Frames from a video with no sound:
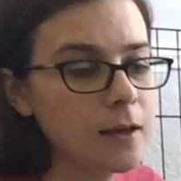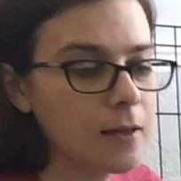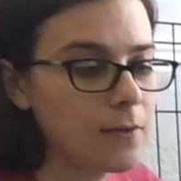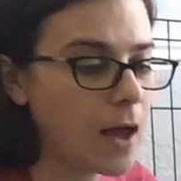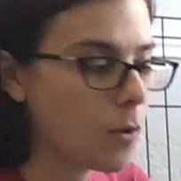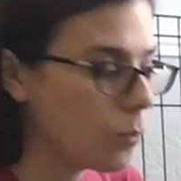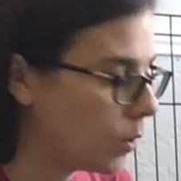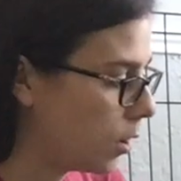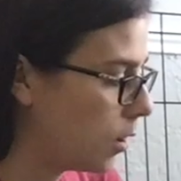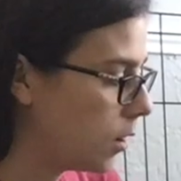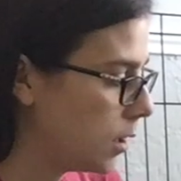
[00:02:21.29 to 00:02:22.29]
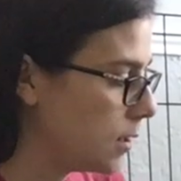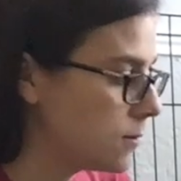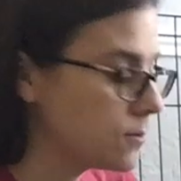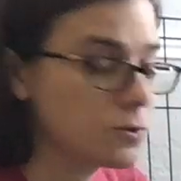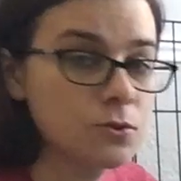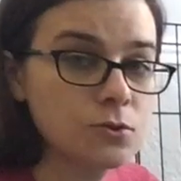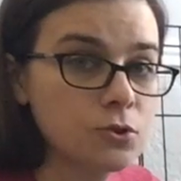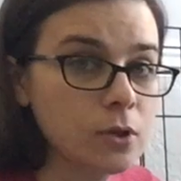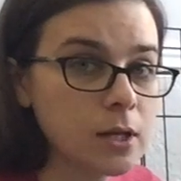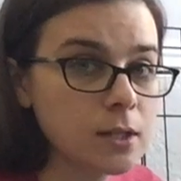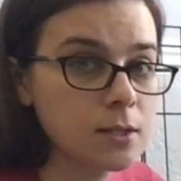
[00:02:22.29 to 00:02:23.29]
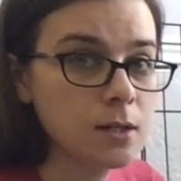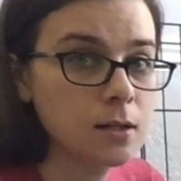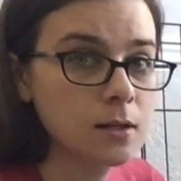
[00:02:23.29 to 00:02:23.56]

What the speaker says: and that word is treat.